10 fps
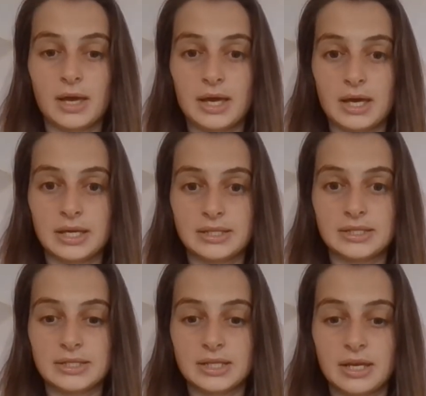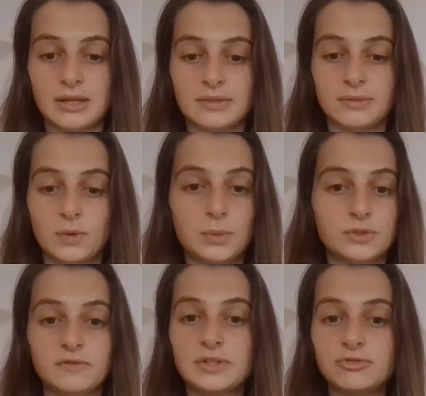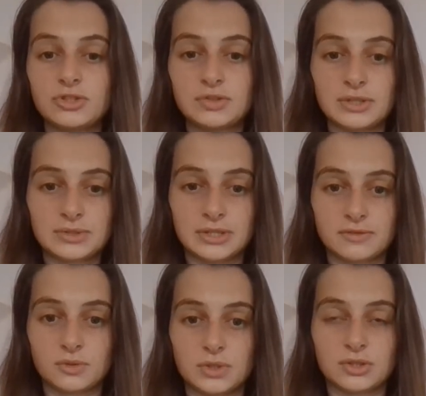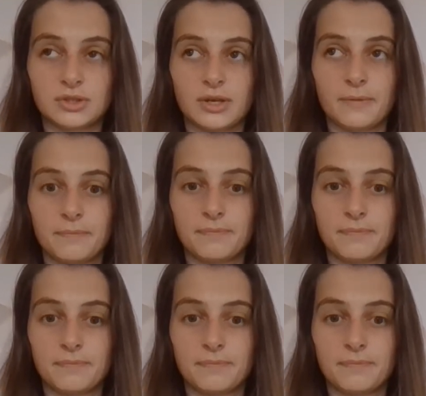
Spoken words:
and we would have introduced ourselves to each other.